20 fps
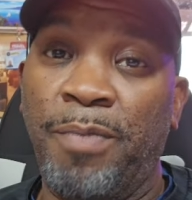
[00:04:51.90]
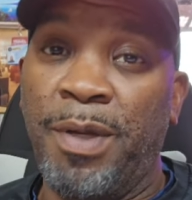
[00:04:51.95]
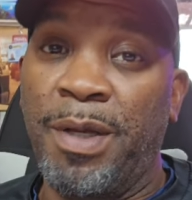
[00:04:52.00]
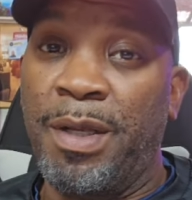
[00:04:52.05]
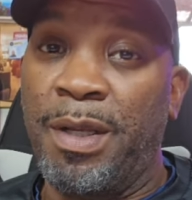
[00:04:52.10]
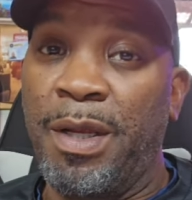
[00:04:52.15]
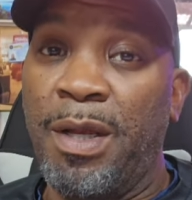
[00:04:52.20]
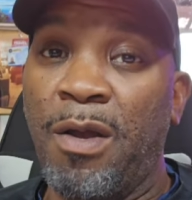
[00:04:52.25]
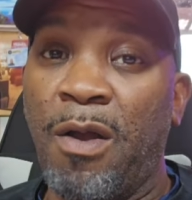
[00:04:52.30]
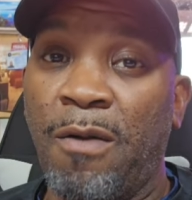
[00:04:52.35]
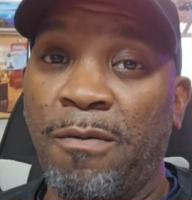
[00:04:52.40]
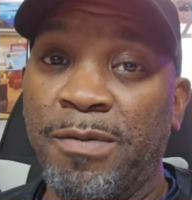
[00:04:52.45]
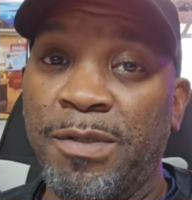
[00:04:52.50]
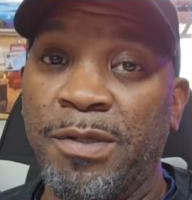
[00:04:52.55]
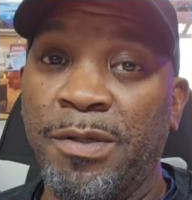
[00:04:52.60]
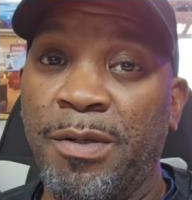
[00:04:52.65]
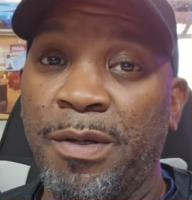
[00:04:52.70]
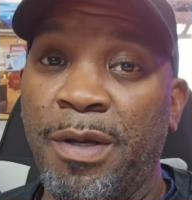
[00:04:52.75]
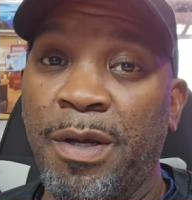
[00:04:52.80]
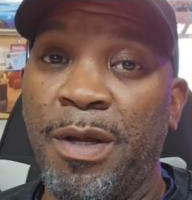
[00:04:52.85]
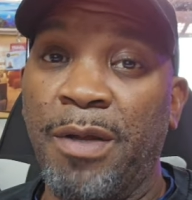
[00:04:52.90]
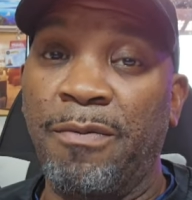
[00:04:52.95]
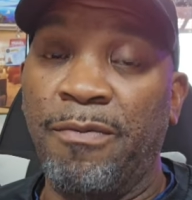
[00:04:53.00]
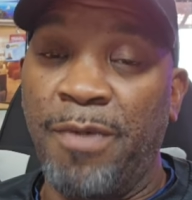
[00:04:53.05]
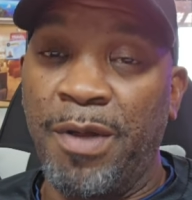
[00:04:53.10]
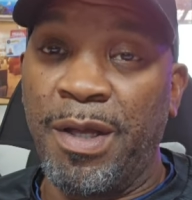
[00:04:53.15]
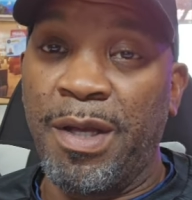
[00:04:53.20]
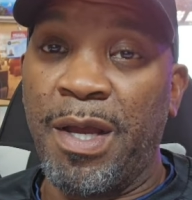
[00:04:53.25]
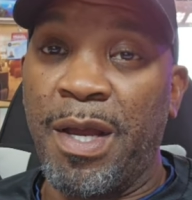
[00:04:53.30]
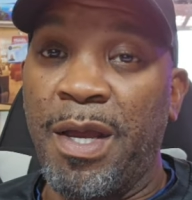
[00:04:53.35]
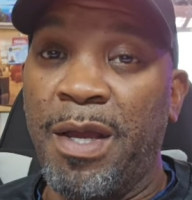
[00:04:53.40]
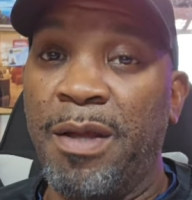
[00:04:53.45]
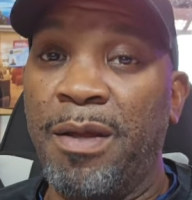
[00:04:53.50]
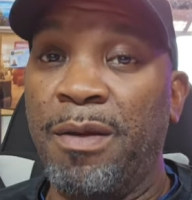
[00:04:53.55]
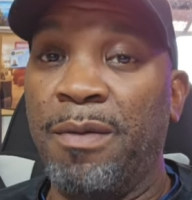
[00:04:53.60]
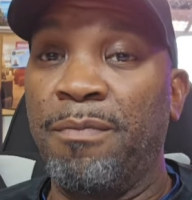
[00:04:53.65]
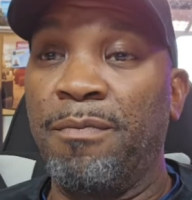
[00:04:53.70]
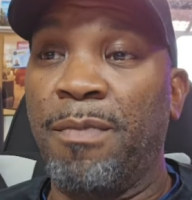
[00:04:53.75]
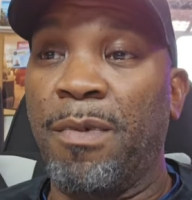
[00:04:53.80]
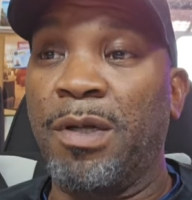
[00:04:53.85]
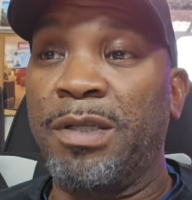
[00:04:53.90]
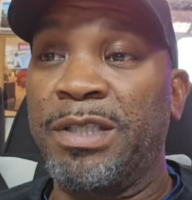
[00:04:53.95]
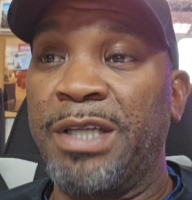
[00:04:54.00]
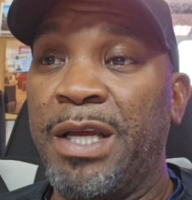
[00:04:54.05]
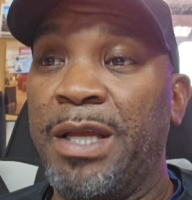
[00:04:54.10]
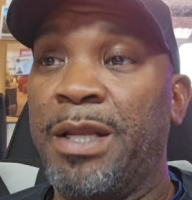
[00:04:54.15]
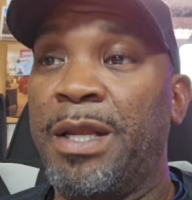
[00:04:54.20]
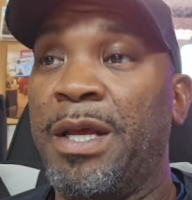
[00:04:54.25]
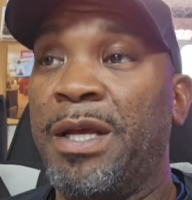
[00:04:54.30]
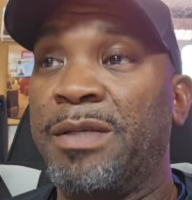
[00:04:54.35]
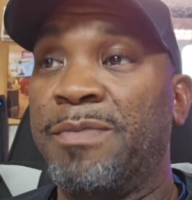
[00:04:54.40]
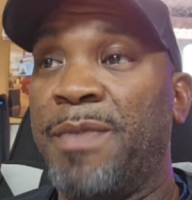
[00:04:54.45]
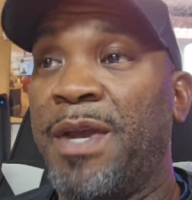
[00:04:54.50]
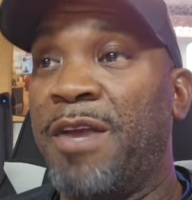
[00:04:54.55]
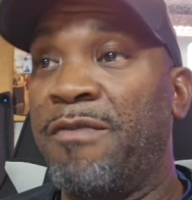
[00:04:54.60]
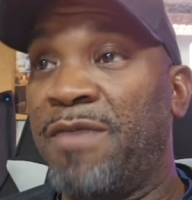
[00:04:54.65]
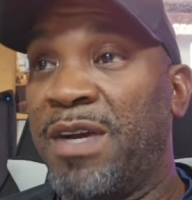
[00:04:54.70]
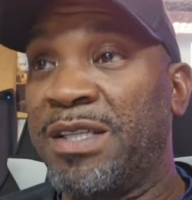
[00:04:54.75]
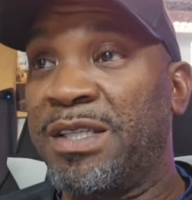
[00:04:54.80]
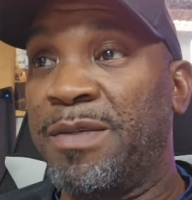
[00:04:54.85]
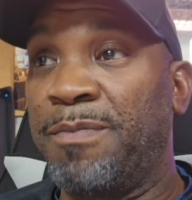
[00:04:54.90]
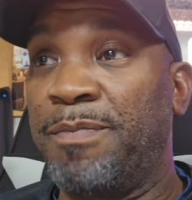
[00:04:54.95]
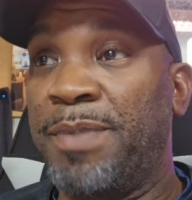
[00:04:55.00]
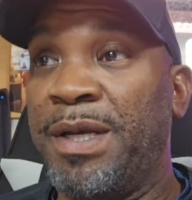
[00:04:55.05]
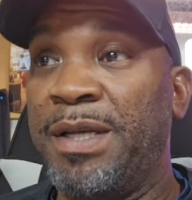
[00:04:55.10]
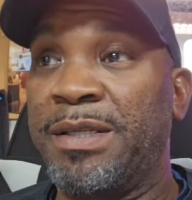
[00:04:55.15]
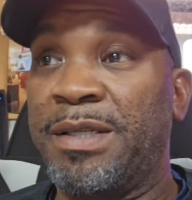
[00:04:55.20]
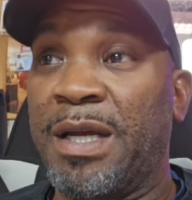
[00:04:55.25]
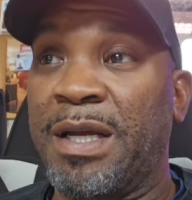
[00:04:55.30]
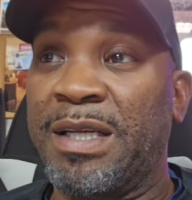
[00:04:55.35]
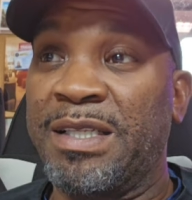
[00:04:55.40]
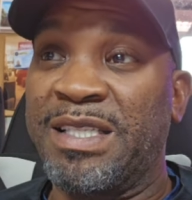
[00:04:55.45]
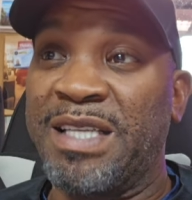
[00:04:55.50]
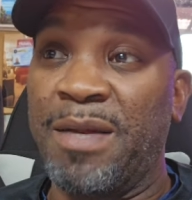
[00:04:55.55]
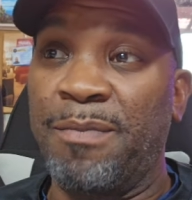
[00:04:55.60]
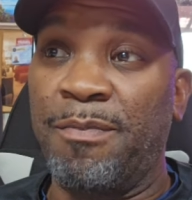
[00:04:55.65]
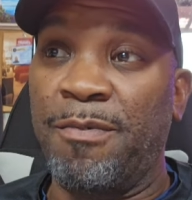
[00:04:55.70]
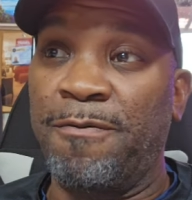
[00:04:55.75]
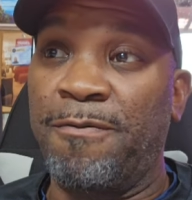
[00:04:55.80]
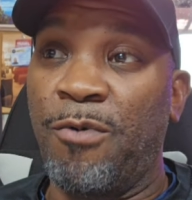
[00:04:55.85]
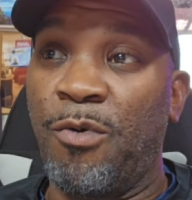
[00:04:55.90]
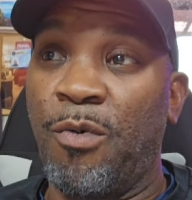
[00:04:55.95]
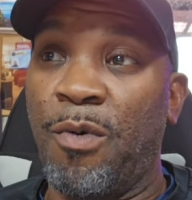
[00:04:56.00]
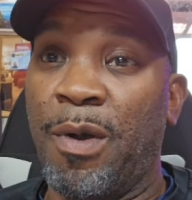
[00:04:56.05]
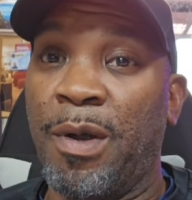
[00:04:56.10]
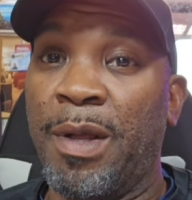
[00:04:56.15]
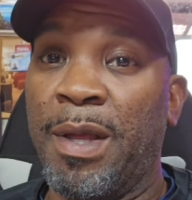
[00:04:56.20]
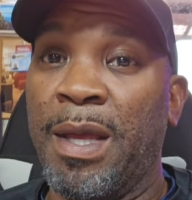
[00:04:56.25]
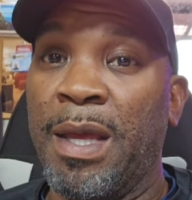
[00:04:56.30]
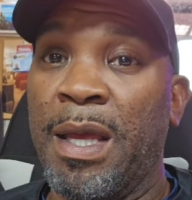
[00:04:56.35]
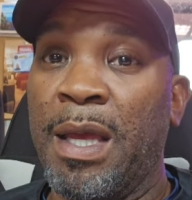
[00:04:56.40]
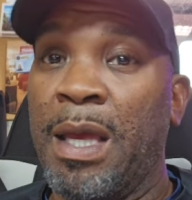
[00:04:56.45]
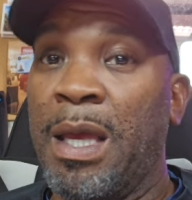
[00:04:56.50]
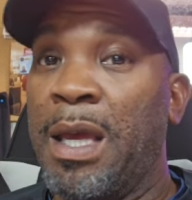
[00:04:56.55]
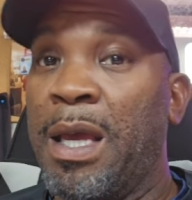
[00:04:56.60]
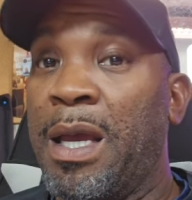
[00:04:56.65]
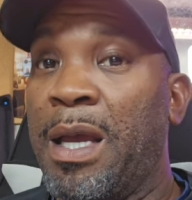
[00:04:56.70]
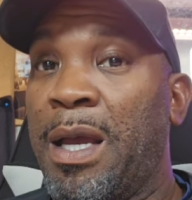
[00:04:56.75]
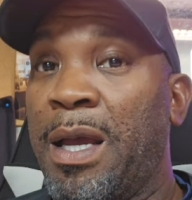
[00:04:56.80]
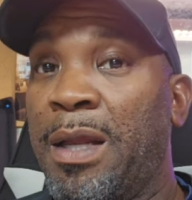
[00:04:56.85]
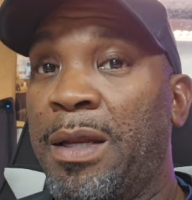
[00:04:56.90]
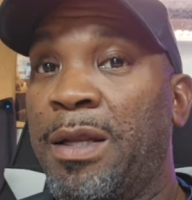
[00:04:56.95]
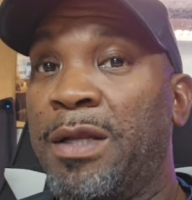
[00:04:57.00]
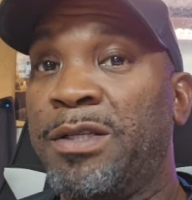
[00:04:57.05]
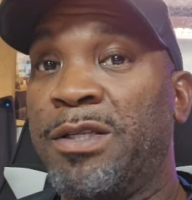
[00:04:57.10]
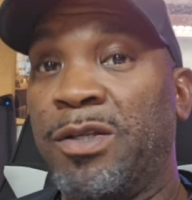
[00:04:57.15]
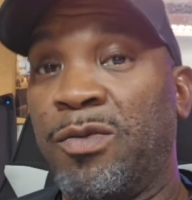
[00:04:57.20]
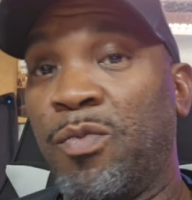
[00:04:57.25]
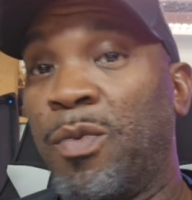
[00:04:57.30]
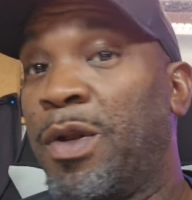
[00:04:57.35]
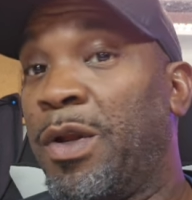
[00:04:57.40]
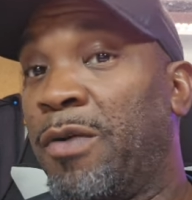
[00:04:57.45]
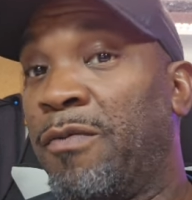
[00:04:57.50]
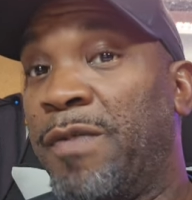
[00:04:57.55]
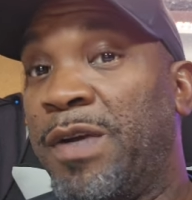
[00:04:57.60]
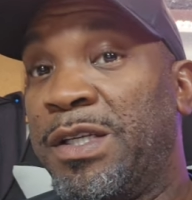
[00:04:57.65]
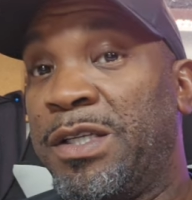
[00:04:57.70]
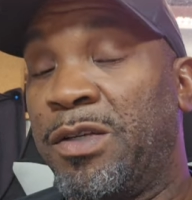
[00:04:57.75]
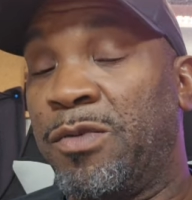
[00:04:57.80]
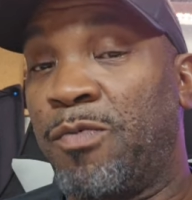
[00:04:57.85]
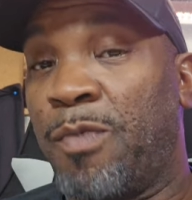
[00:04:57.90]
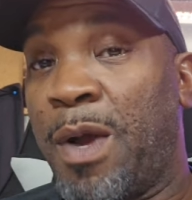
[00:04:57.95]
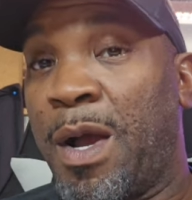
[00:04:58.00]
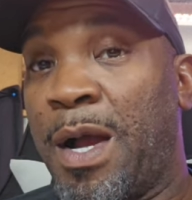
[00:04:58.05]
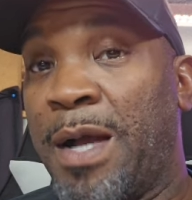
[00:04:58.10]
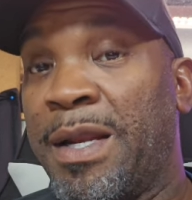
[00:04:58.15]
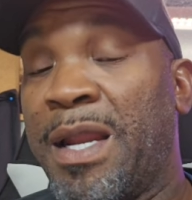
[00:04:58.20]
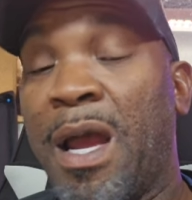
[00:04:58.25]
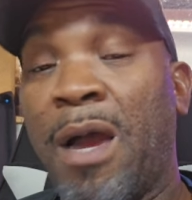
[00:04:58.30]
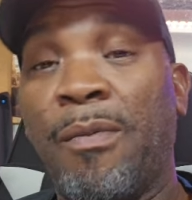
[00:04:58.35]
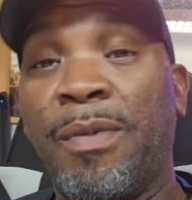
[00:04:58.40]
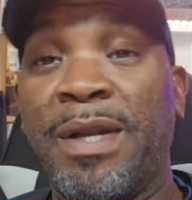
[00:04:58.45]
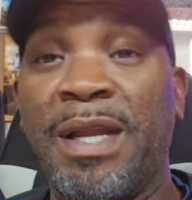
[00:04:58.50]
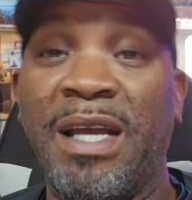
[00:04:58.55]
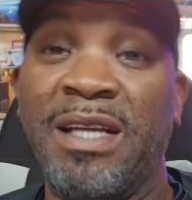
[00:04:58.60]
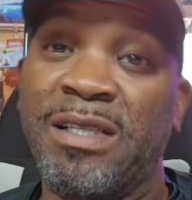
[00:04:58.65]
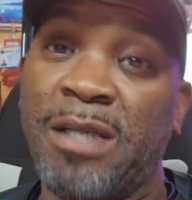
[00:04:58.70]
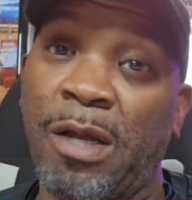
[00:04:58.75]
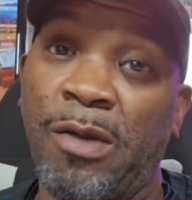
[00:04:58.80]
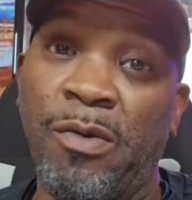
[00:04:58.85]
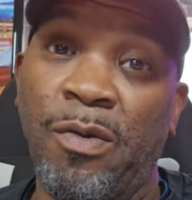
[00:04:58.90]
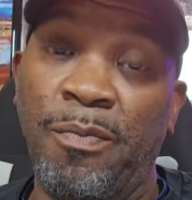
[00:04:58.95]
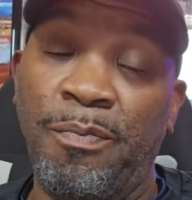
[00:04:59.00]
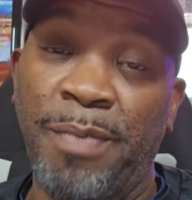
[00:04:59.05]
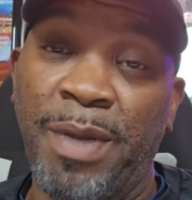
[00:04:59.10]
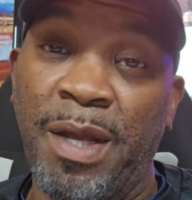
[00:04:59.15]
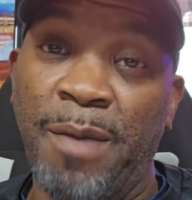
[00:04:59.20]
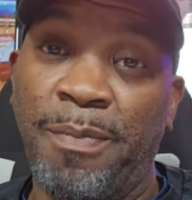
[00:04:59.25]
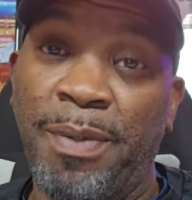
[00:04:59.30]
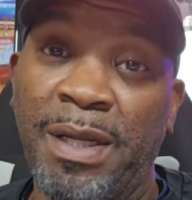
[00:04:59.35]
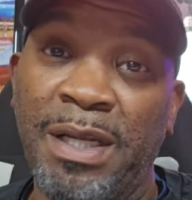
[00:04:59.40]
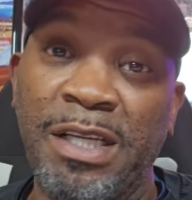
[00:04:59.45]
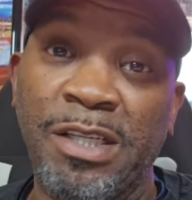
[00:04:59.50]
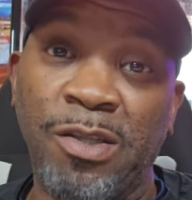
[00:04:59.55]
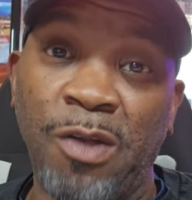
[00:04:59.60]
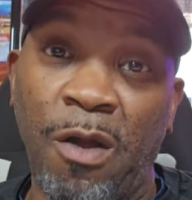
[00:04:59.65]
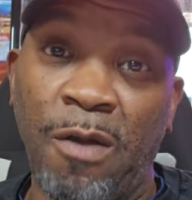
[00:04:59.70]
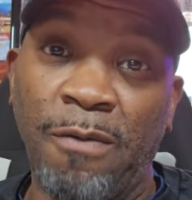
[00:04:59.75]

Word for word: PD officer Enrique Martinez. May rest in peace, like I said before. And this is one of the reasons why nowadays I couldn't be a police